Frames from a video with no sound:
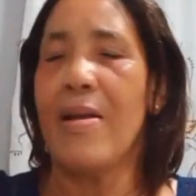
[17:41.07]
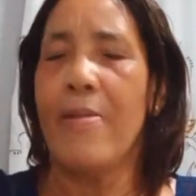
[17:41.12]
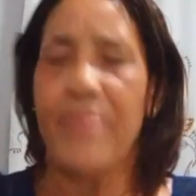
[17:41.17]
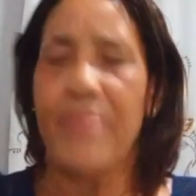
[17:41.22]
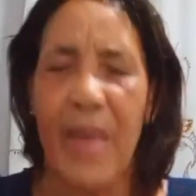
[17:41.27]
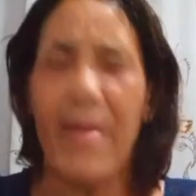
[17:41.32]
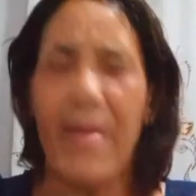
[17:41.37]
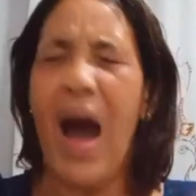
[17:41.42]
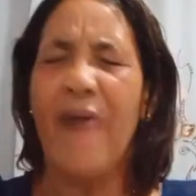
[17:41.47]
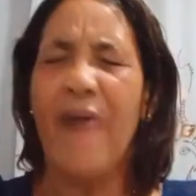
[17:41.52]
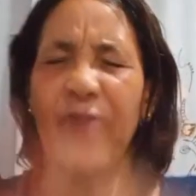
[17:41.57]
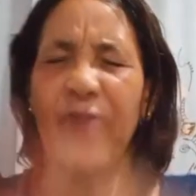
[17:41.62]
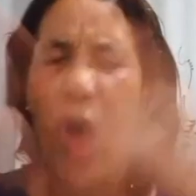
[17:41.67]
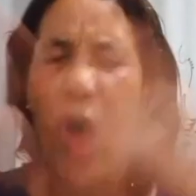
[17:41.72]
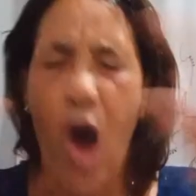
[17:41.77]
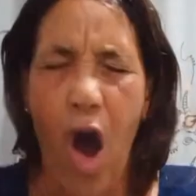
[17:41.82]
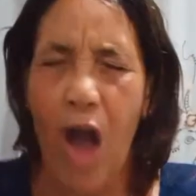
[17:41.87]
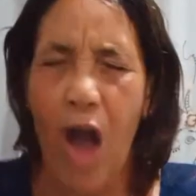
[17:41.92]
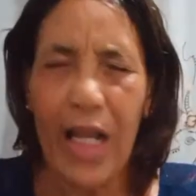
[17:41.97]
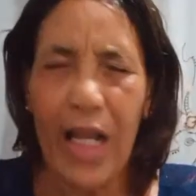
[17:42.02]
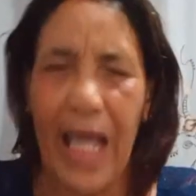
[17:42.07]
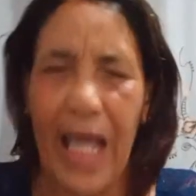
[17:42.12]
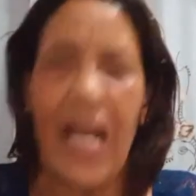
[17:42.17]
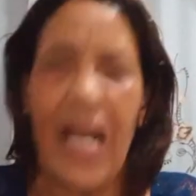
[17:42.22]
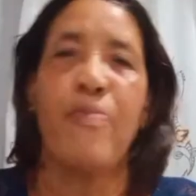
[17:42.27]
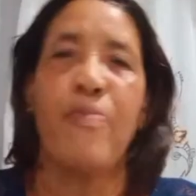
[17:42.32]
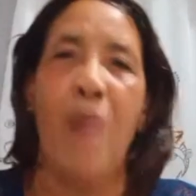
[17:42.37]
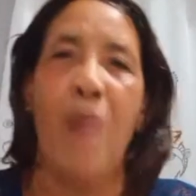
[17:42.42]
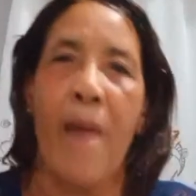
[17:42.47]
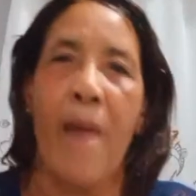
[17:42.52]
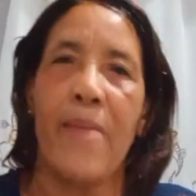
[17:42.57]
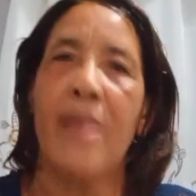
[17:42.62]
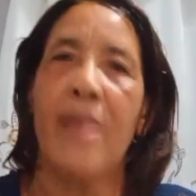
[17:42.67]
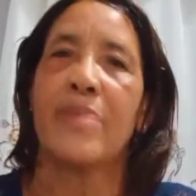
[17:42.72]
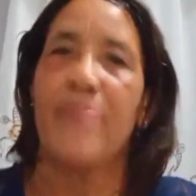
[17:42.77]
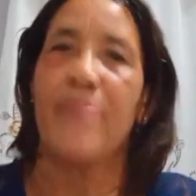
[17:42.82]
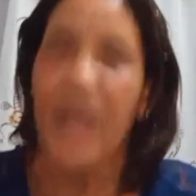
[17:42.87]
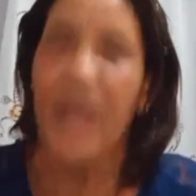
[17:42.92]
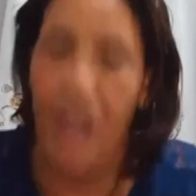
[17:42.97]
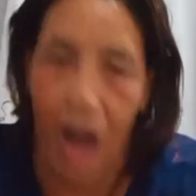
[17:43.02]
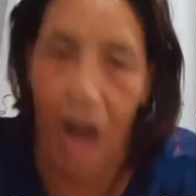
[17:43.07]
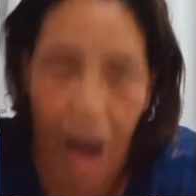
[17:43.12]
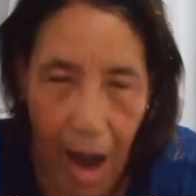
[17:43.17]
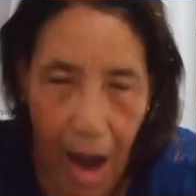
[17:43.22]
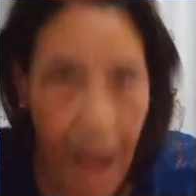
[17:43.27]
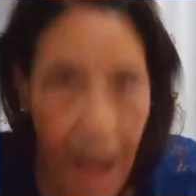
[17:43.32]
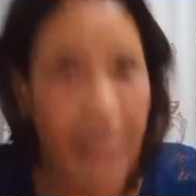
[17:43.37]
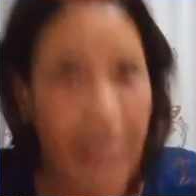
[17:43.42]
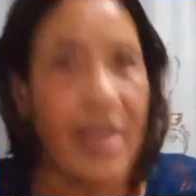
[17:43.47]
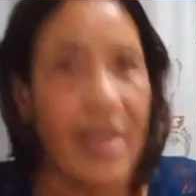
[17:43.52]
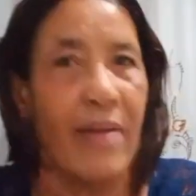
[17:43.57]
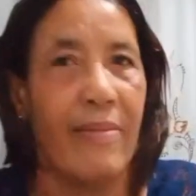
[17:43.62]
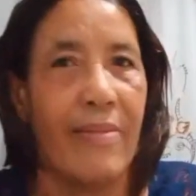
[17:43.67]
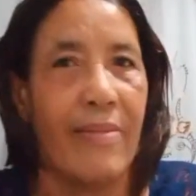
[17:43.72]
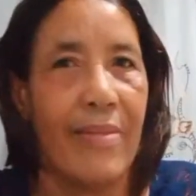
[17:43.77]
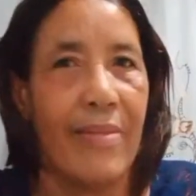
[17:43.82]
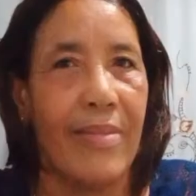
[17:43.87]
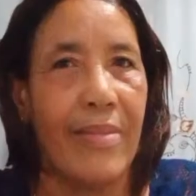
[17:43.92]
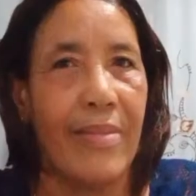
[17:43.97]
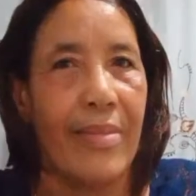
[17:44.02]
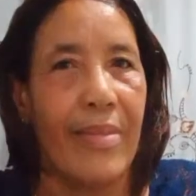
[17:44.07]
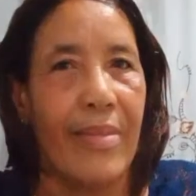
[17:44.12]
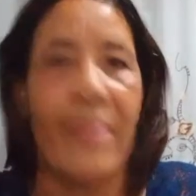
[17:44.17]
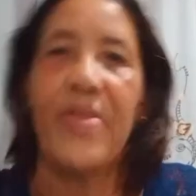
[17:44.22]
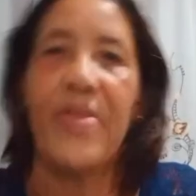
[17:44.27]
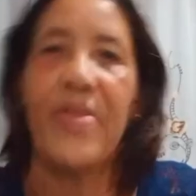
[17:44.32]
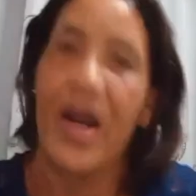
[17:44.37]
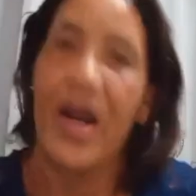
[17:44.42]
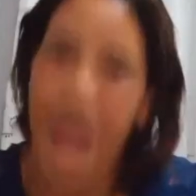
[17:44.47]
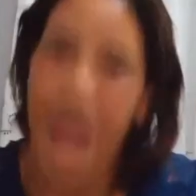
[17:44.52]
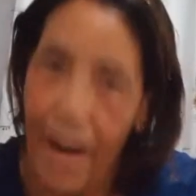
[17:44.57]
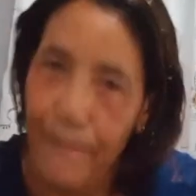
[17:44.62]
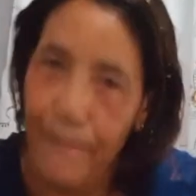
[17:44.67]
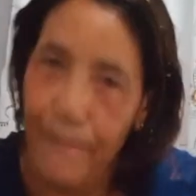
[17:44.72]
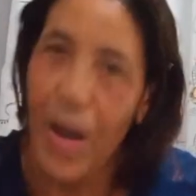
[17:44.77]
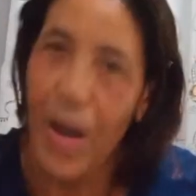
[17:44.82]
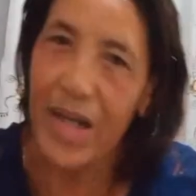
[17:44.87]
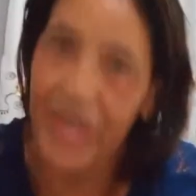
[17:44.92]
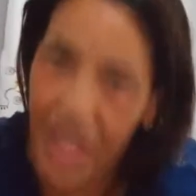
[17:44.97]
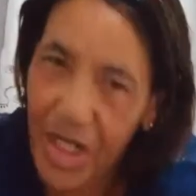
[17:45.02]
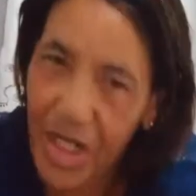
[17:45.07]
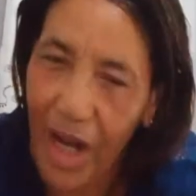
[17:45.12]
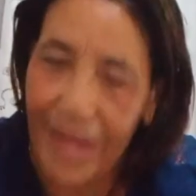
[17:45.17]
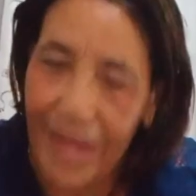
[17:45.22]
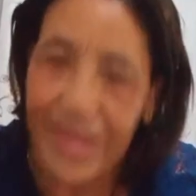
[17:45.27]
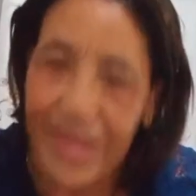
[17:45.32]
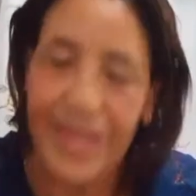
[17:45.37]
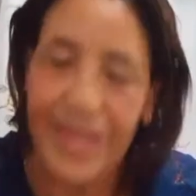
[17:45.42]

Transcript: They have all kind of problems because they are not politicians.